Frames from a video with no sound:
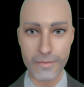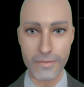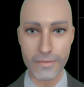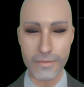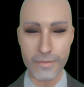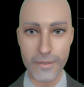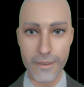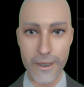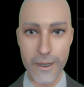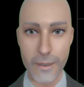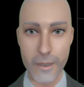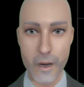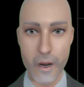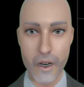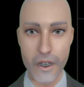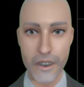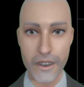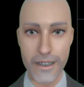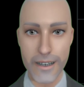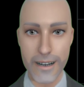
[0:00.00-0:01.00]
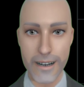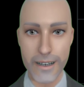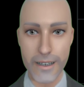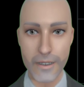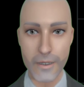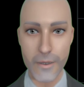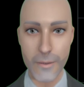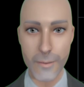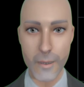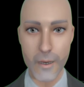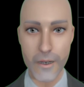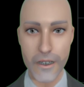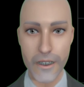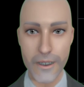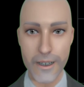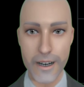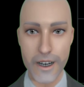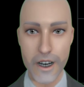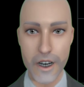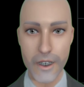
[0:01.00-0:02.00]
some all-day reporting
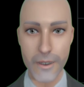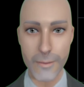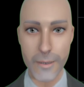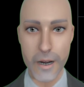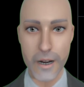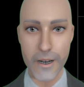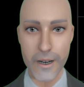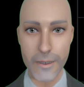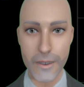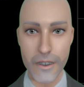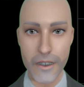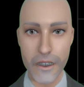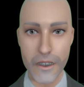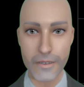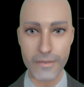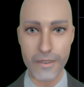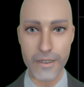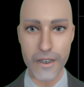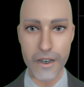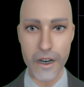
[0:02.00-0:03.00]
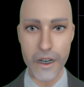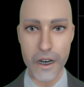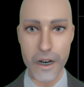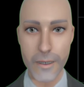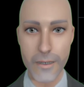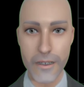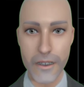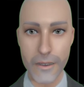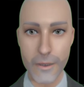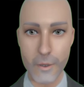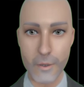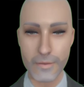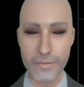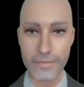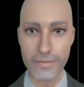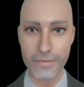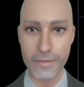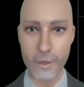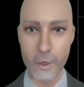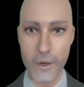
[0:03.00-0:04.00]
sessions possibly in the coming
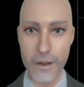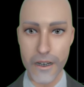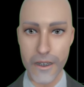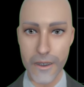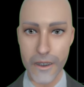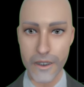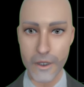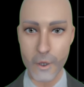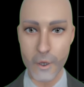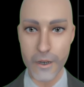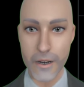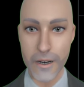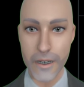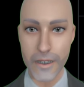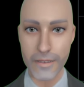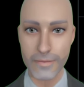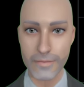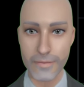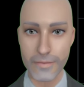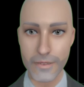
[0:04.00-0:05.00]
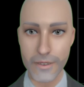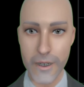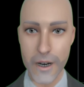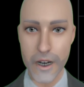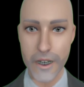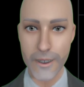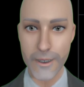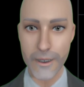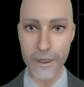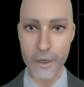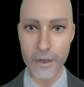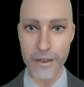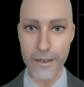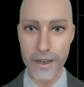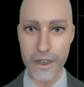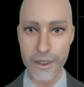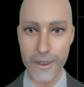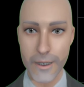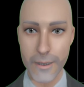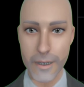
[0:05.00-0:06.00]
week or two here. I'm going to be trying to squeeze
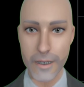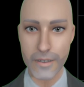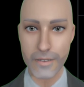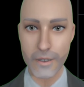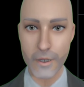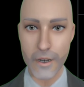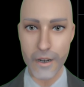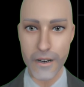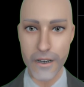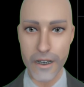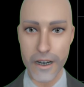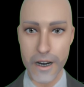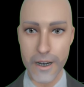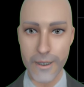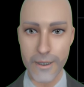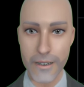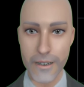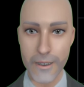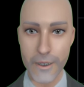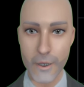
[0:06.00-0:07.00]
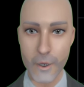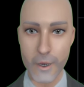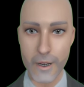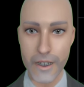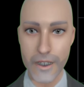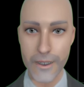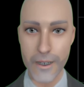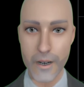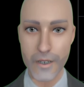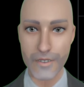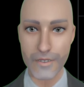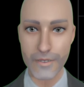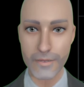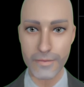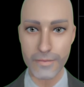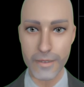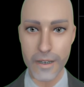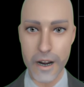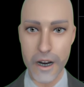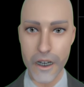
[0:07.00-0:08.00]
in some of that with you guys as well. So,
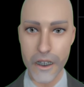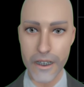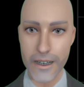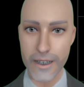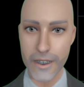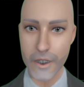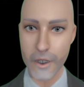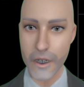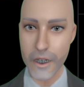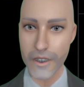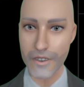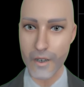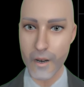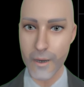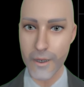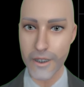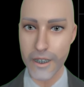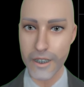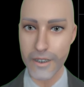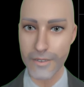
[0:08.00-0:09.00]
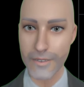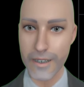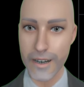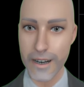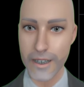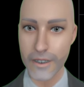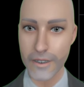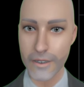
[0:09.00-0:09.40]
again, looking forward to that.